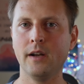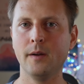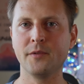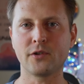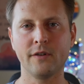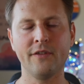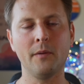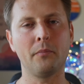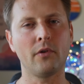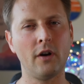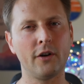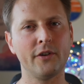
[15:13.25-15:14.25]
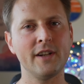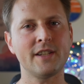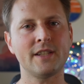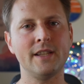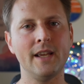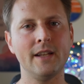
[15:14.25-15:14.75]
sort of the progress
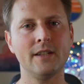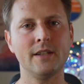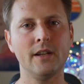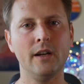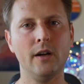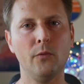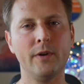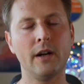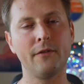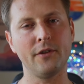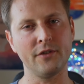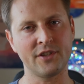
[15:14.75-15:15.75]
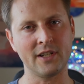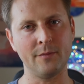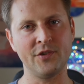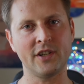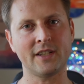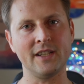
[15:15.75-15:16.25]
that whatever your
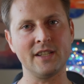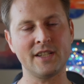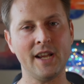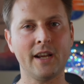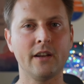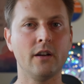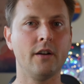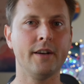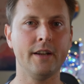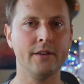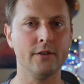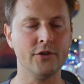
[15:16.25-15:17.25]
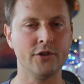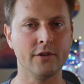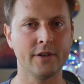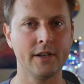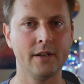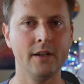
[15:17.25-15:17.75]
subject is taking on in their
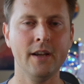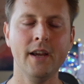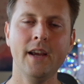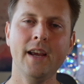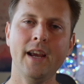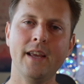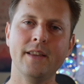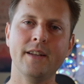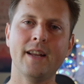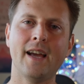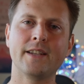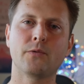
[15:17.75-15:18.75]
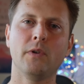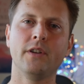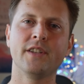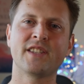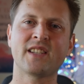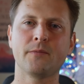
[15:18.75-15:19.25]
journey, and then as well
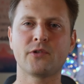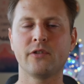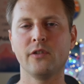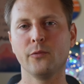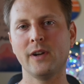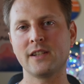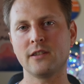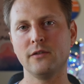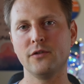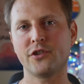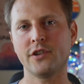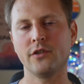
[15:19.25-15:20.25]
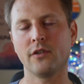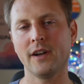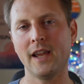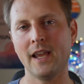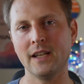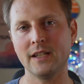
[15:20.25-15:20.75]
as some sort of resolution
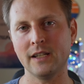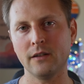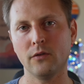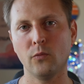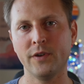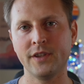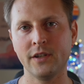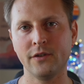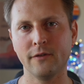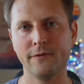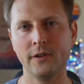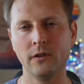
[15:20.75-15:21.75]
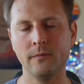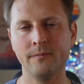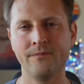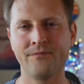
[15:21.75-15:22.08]
or ending within your film.